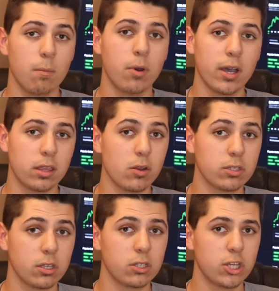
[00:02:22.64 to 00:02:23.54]
but
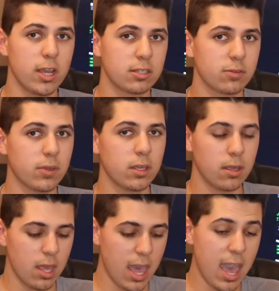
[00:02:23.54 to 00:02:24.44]
there's a good chance of it.
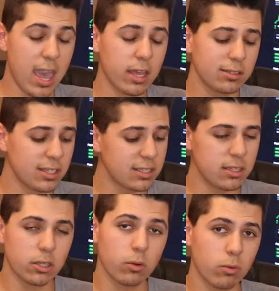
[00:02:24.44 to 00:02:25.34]
And Disney
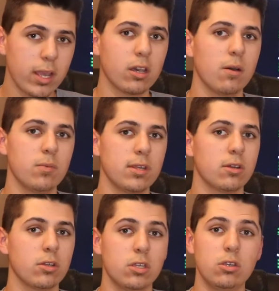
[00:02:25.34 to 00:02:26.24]
is a great company.
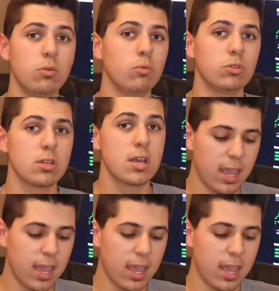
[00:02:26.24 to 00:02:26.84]
They're huge.